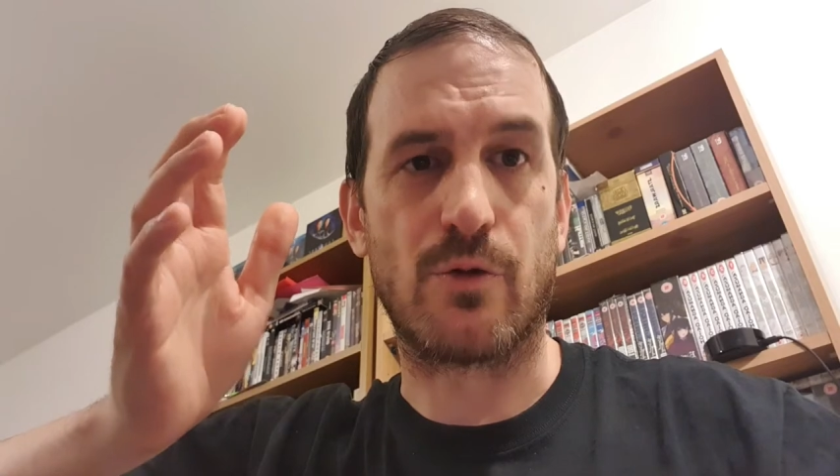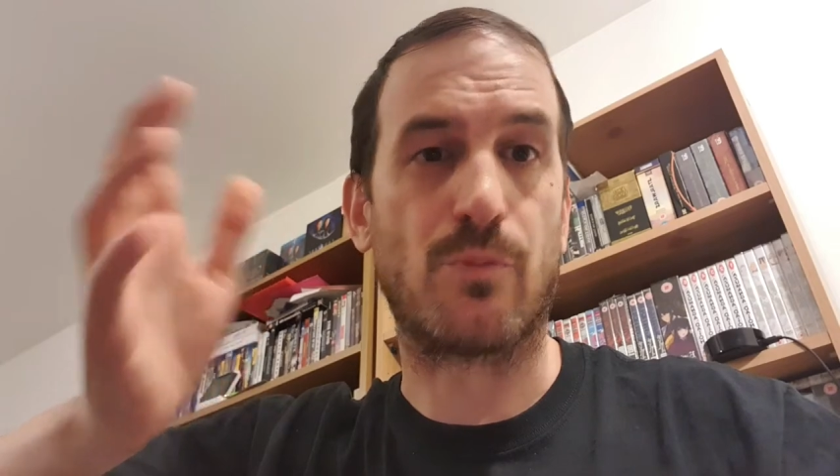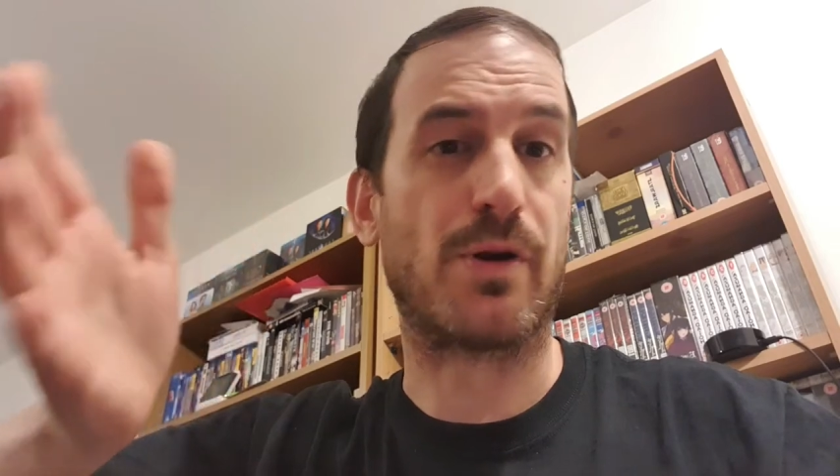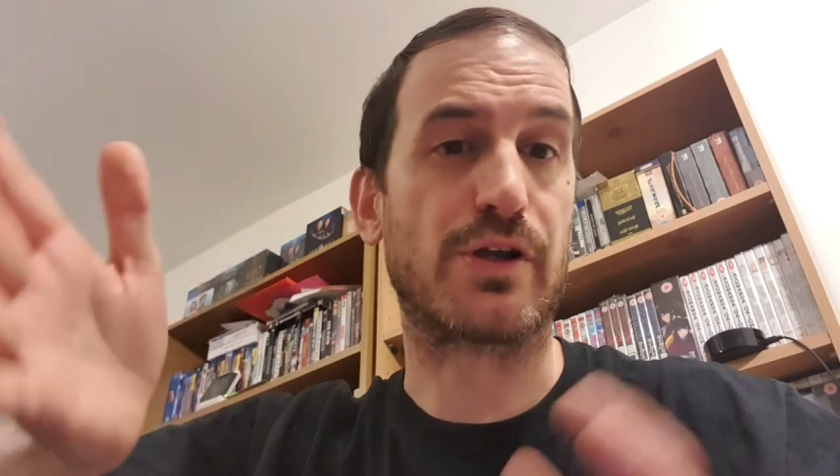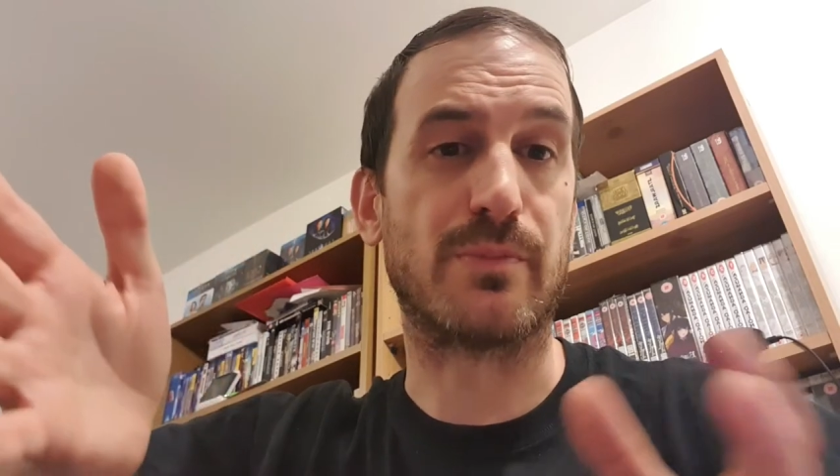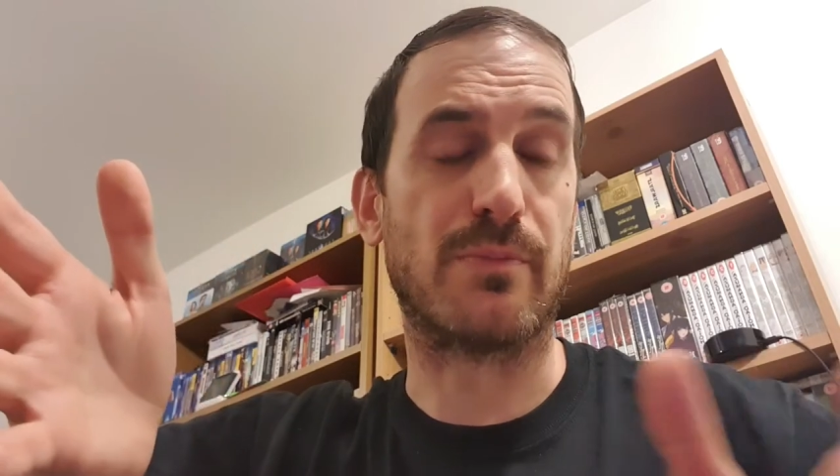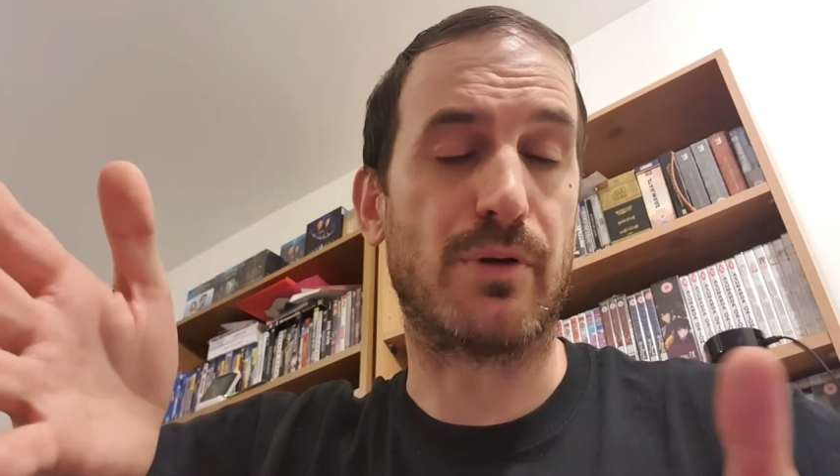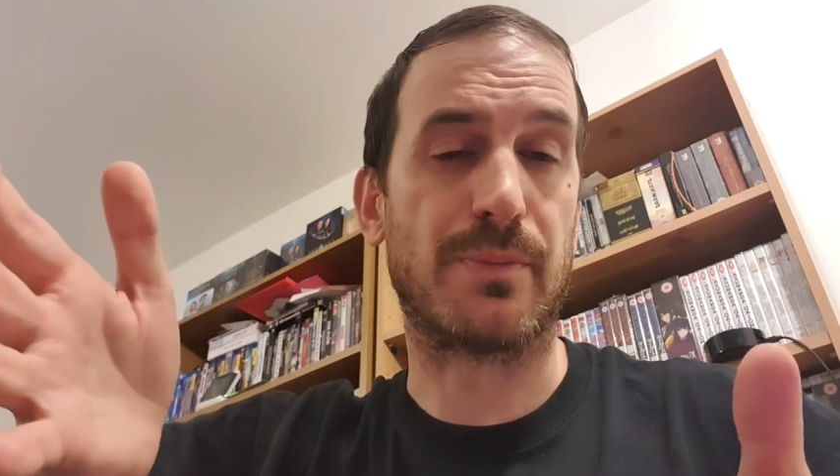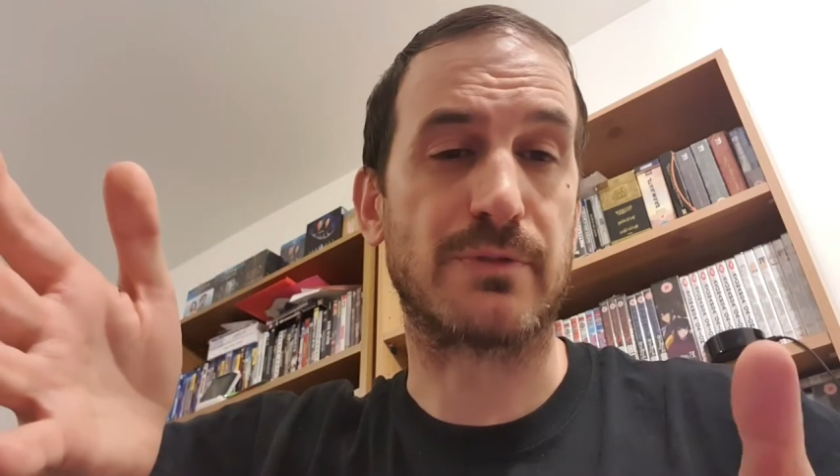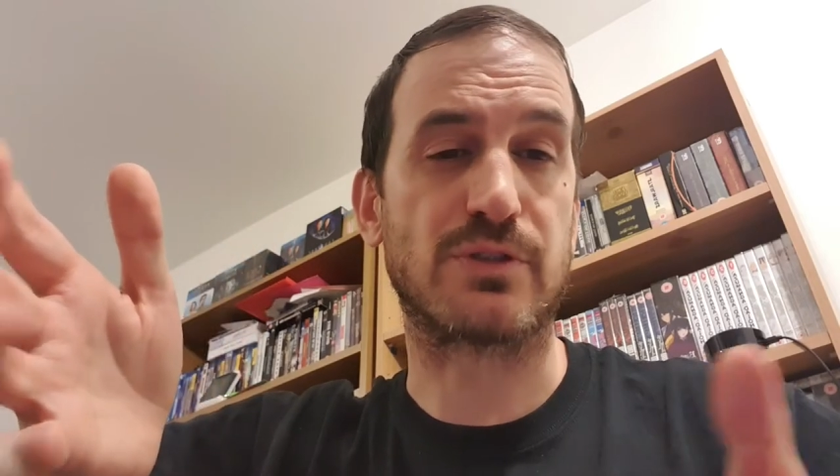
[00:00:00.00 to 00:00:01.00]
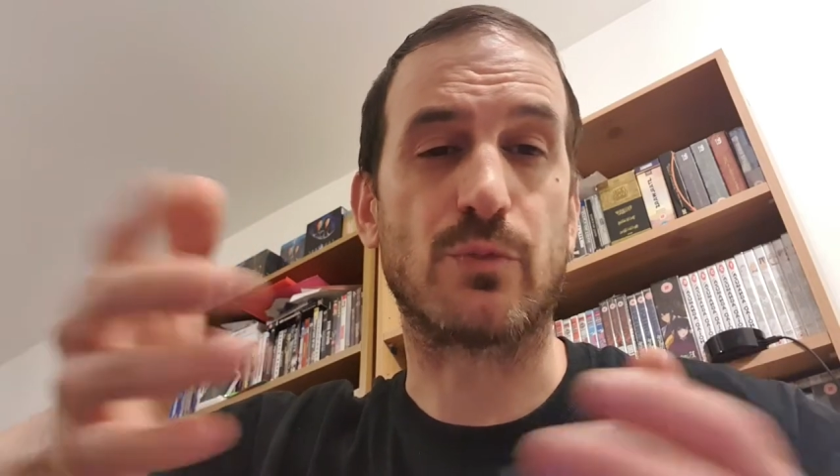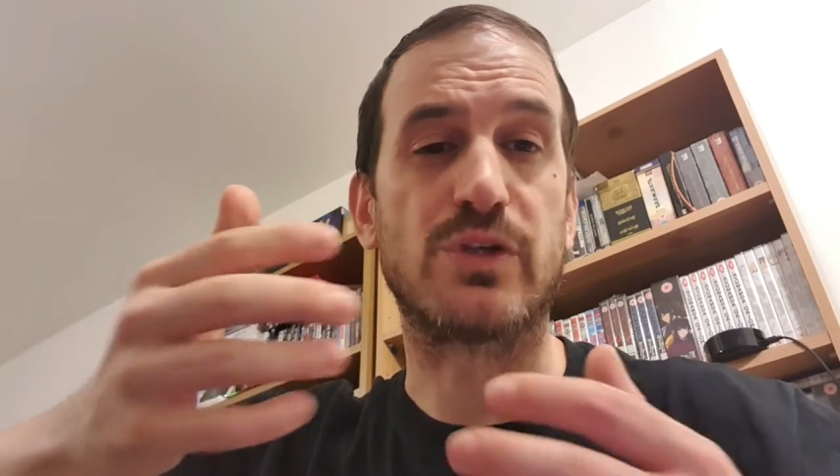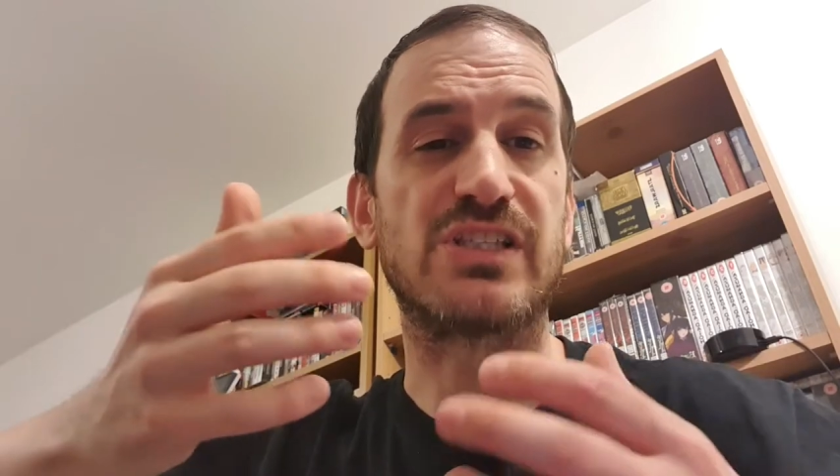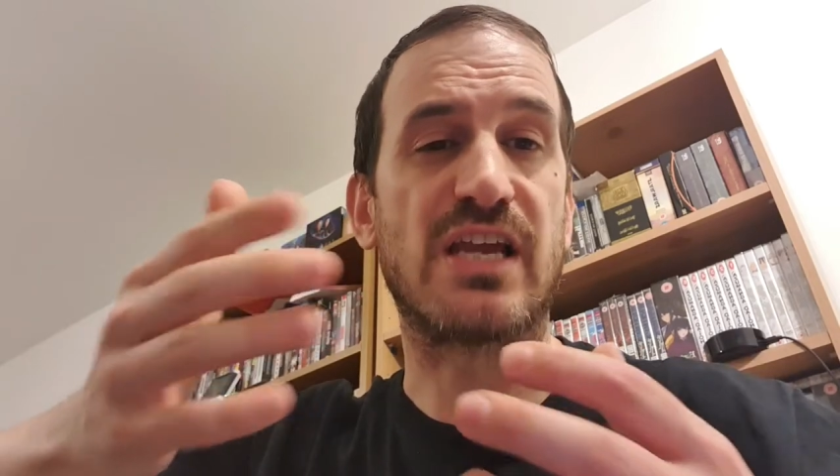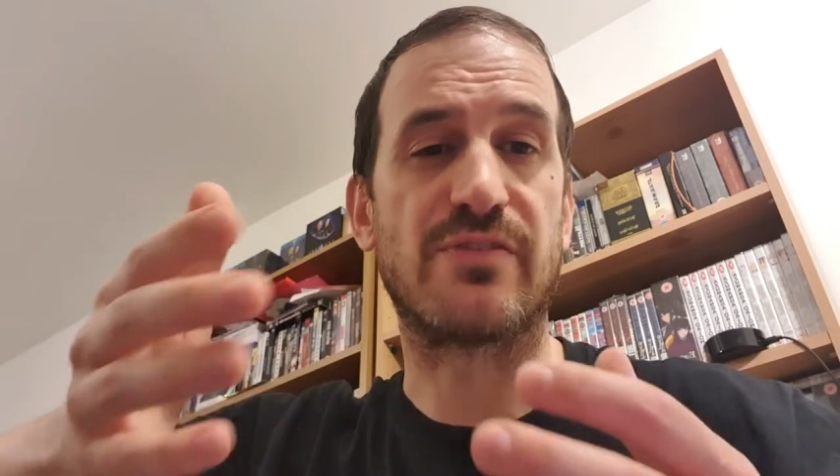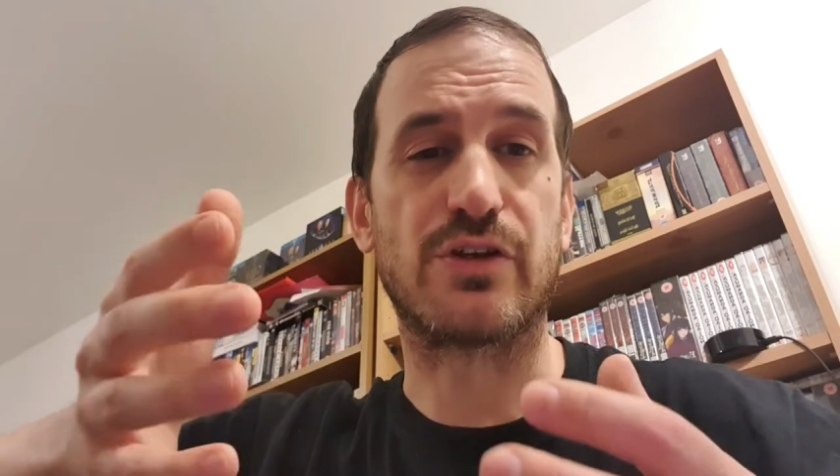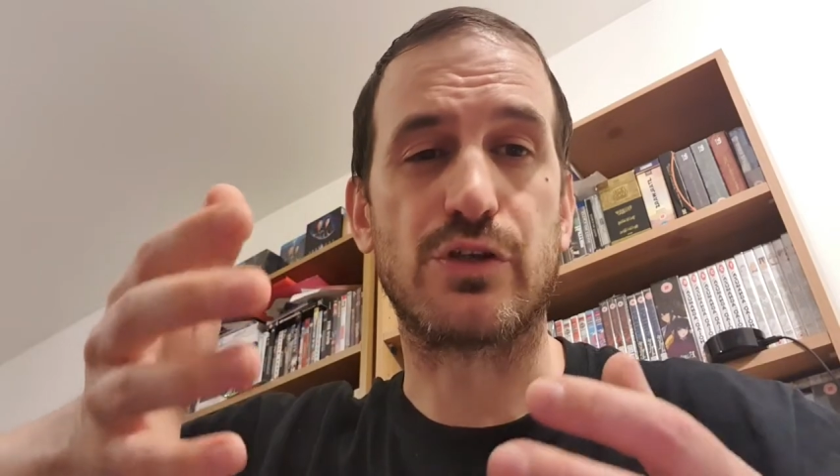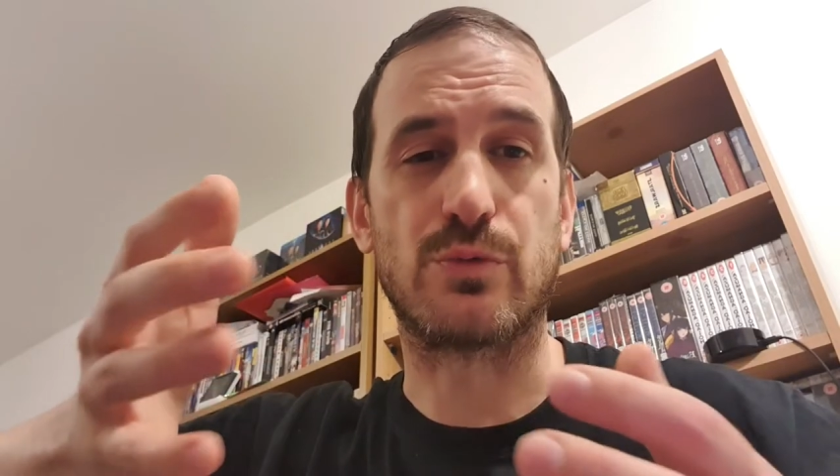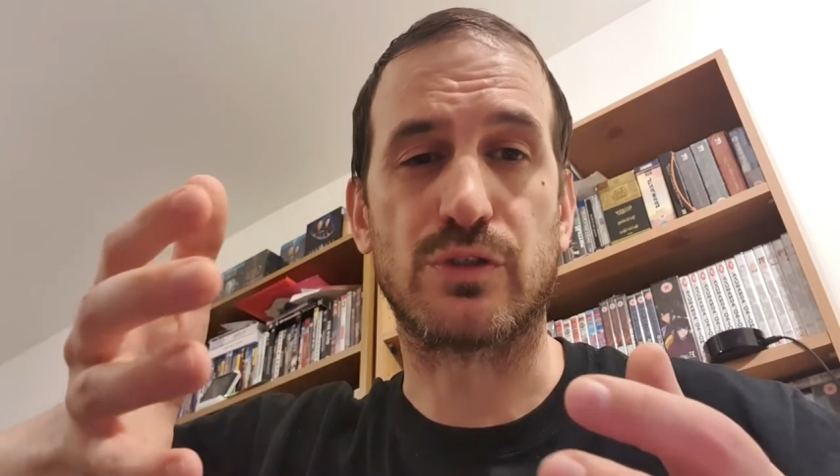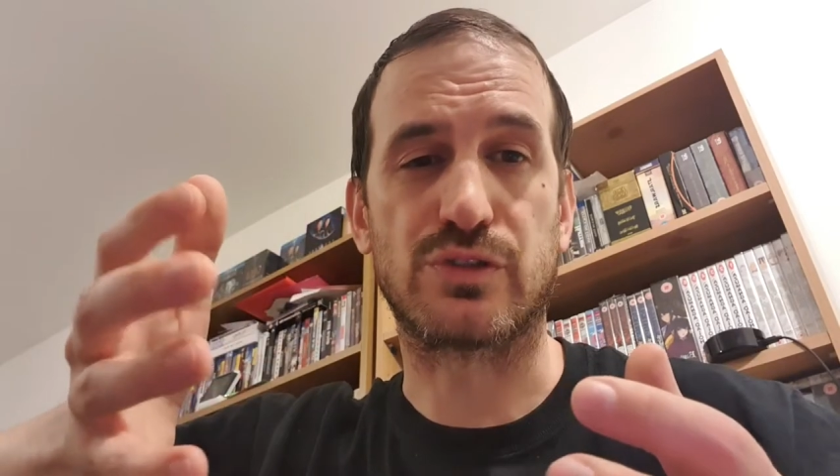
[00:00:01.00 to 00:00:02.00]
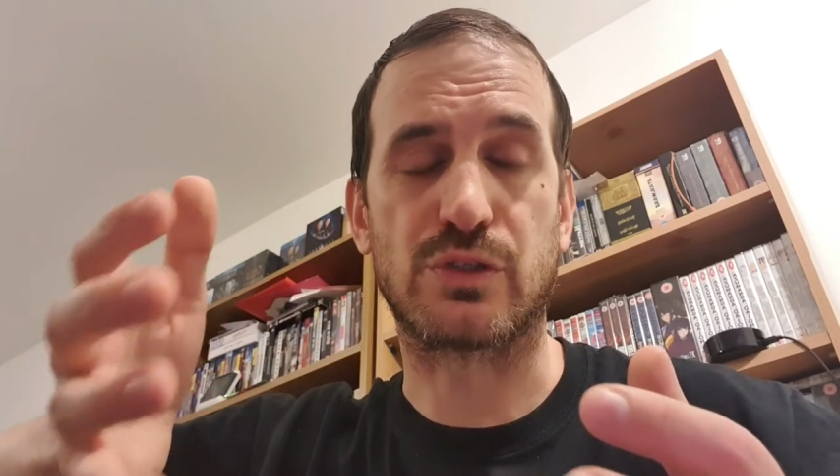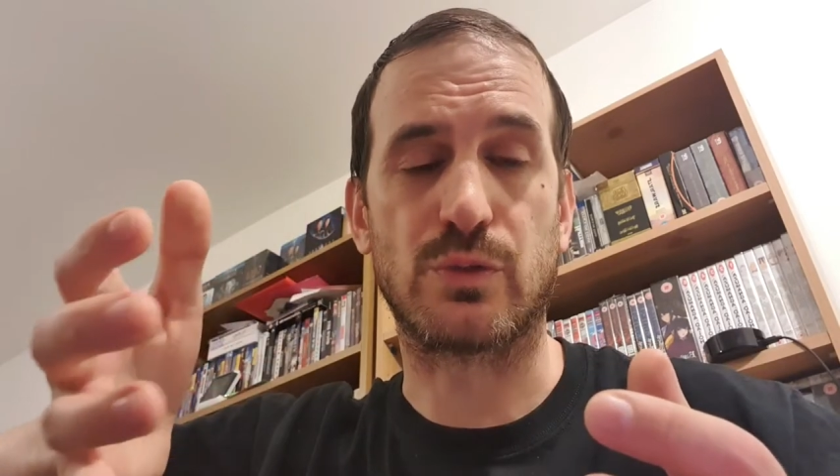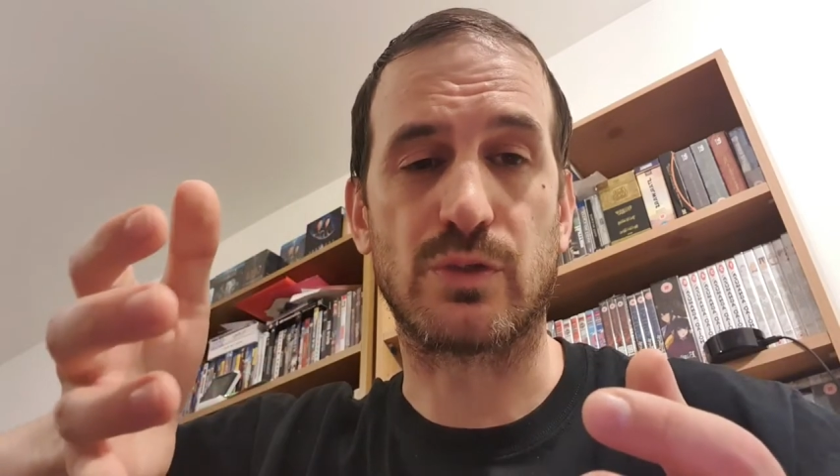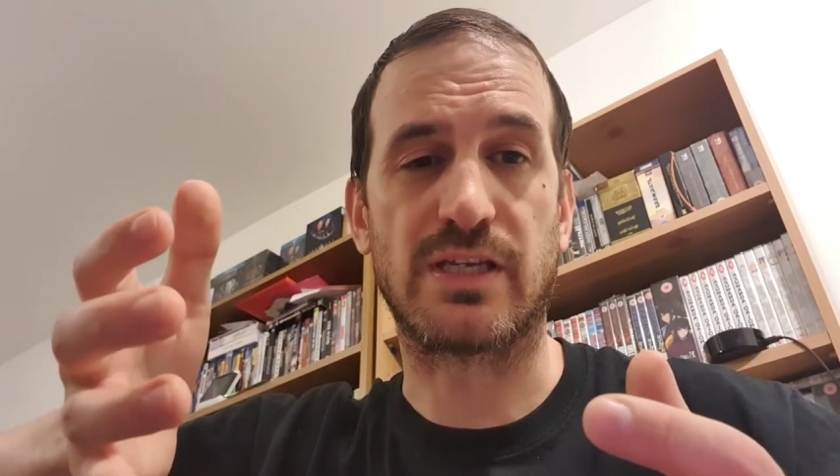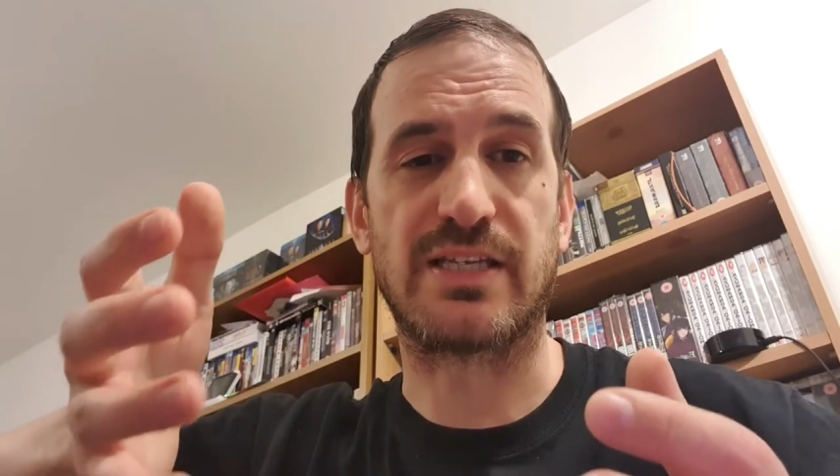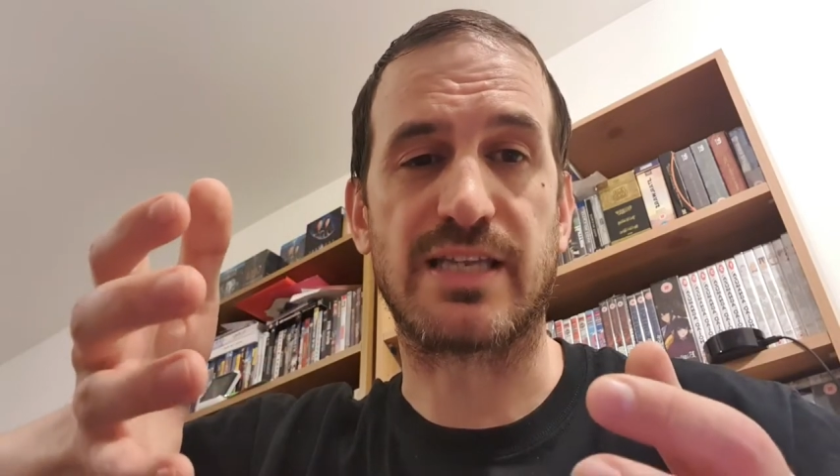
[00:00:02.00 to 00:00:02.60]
or Pokemon pop up shop, whichever you want to call it.